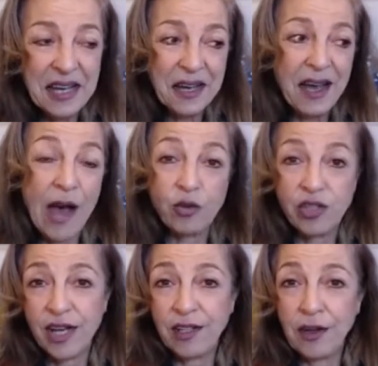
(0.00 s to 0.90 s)

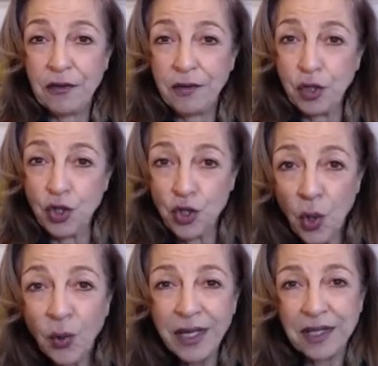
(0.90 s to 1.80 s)
outside of
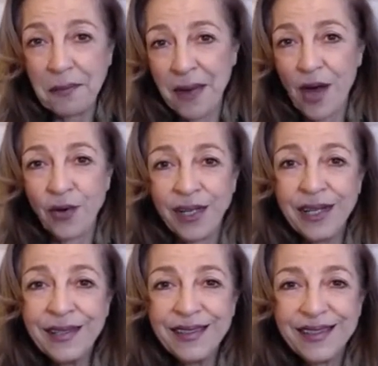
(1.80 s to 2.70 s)
joking about
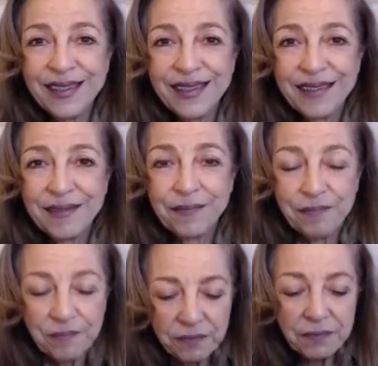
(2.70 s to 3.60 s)
it,
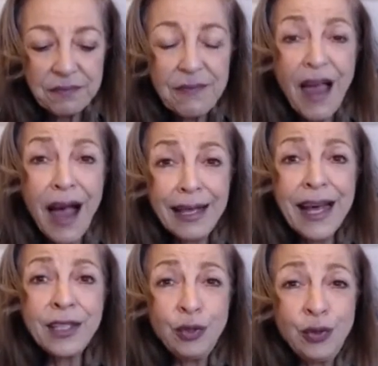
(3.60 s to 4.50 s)
I
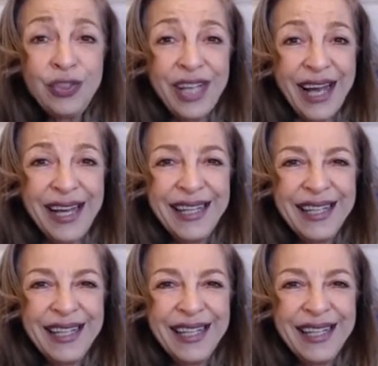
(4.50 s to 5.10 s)
like to say,